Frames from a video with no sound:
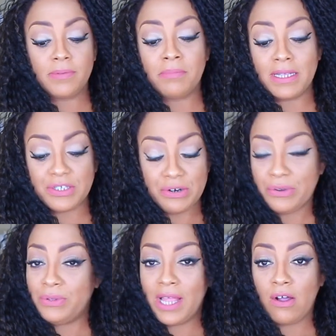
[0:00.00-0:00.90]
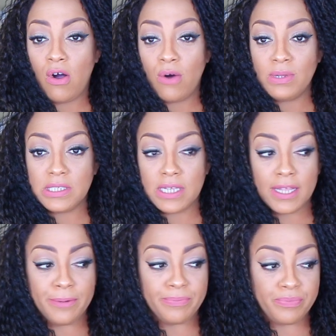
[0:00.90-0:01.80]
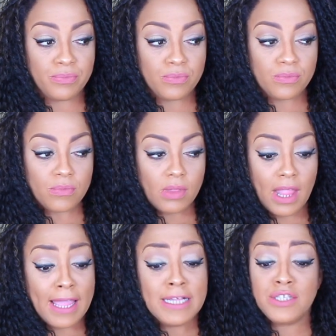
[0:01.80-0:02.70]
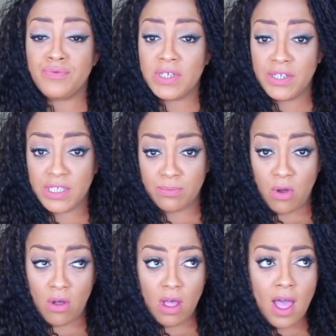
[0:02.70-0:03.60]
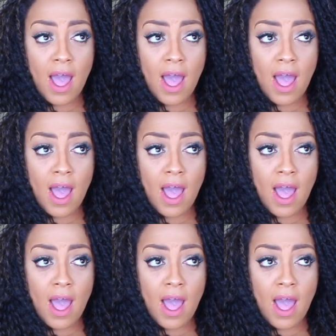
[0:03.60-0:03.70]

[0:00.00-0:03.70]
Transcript: My circle, like I always say, is really small.